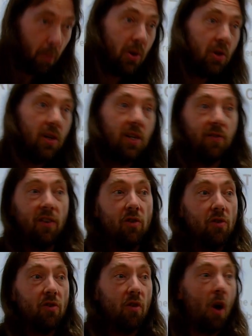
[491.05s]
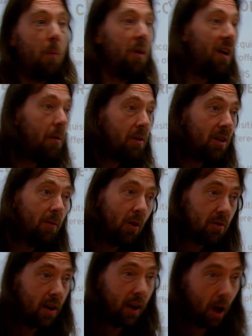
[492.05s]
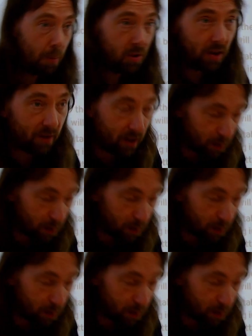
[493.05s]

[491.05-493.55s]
which is of interest to nobody because I'm not selling OpenShift at